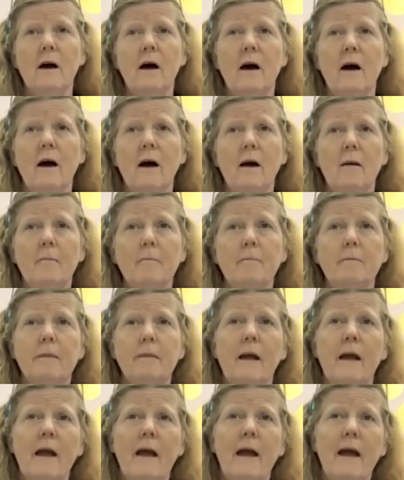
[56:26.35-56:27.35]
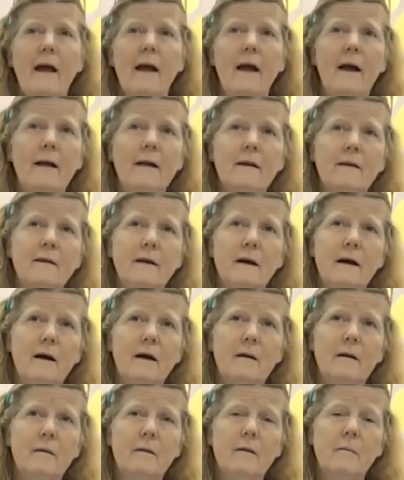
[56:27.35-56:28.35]
My
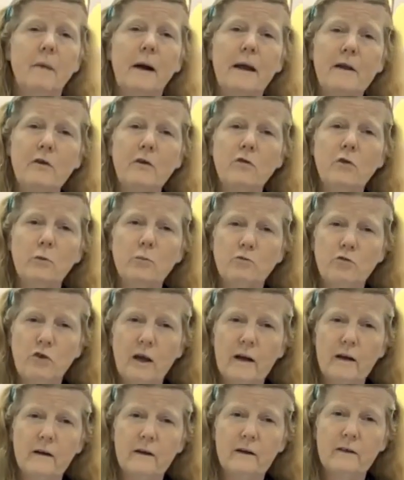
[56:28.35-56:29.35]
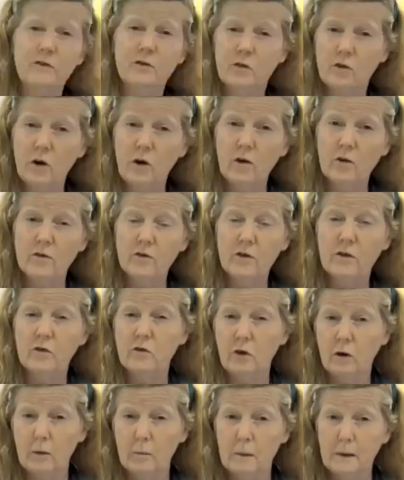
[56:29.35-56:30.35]
YouTube channel is Dogs and
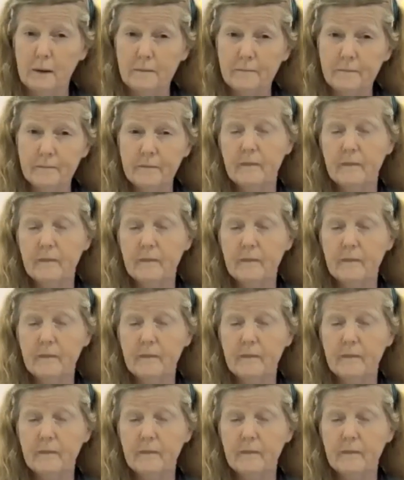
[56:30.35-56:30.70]
Dharma,